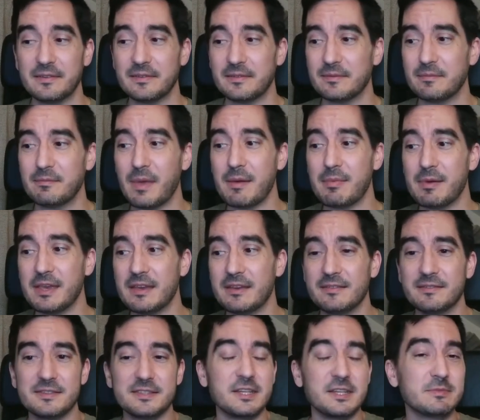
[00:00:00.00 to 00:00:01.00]
maybe
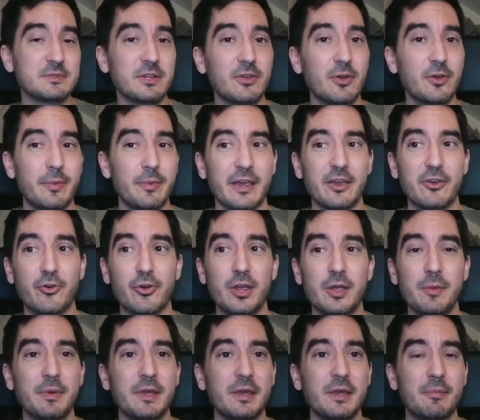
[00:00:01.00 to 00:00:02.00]
seems a little bit
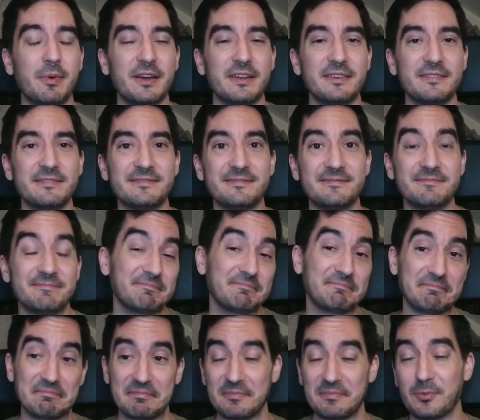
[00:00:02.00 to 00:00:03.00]
creepy, but
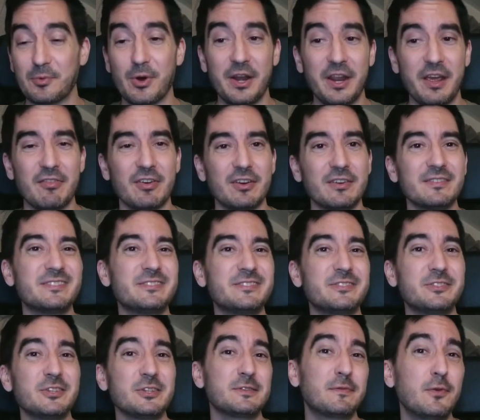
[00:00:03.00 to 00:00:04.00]
whatever. It's
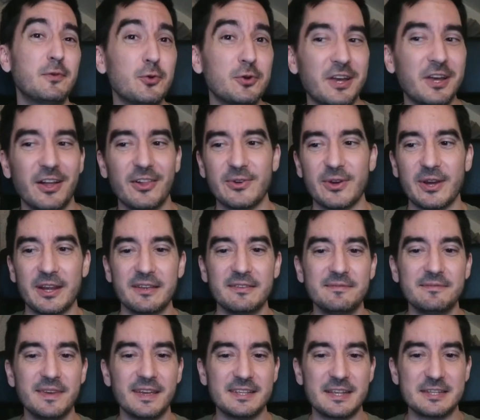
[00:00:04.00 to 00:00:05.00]
just food coloring.
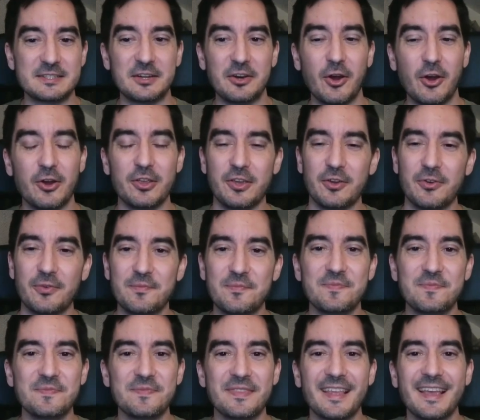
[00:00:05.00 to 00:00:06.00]
It doesn't hurt you.
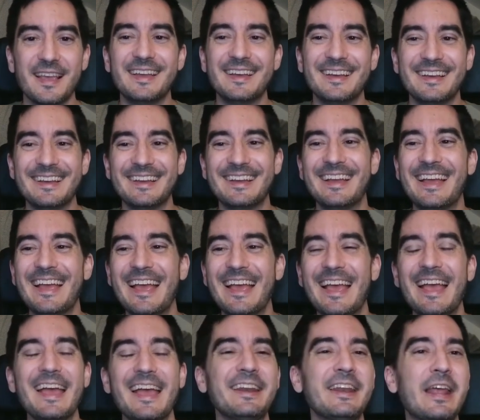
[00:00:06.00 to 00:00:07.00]

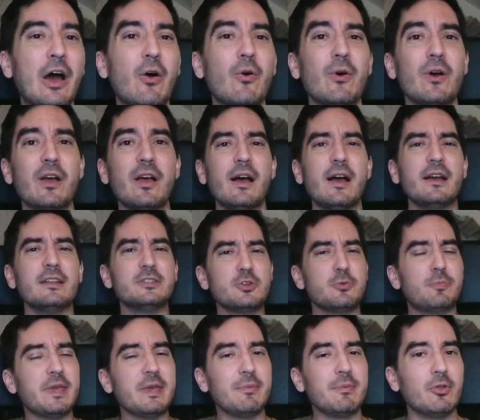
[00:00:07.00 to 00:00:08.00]
Now, do
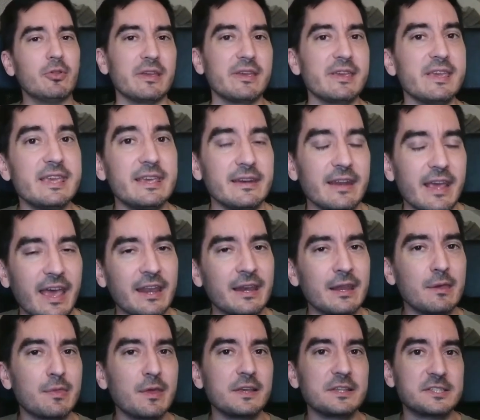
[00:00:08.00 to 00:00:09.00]
people eat
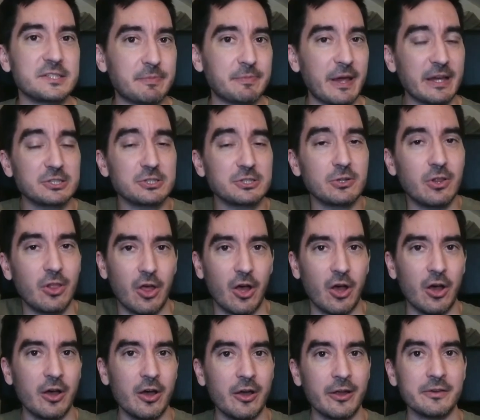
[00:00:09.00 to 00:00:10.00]
anything special
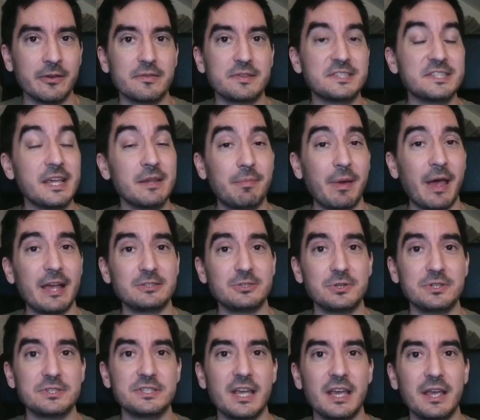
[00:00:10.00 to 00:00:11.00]
on St.
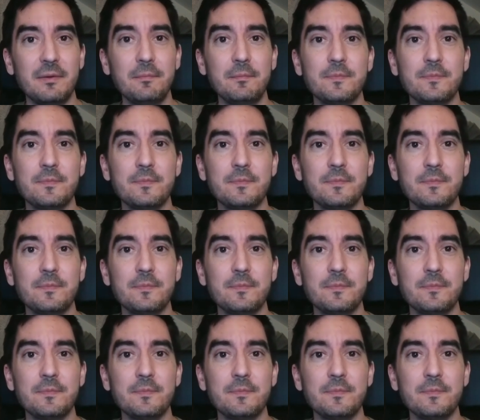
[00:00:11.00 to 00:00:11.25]
Patrick's Day?